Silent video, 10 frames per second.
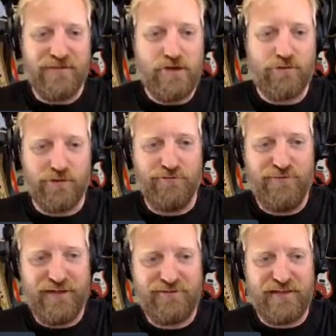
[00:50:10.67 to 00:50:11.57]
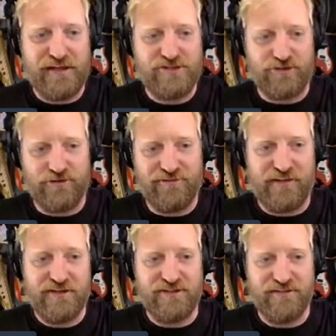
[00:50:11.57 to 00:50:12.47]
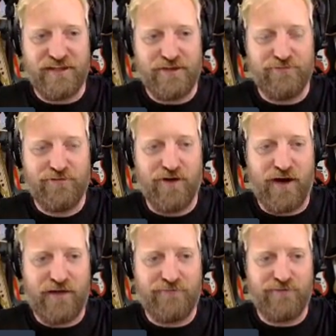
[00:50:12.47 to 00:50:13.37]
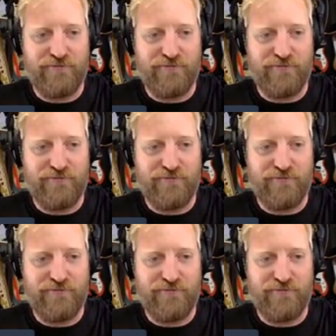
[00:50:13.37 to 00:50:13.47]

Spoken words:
You convince the insurance agent that you've got 50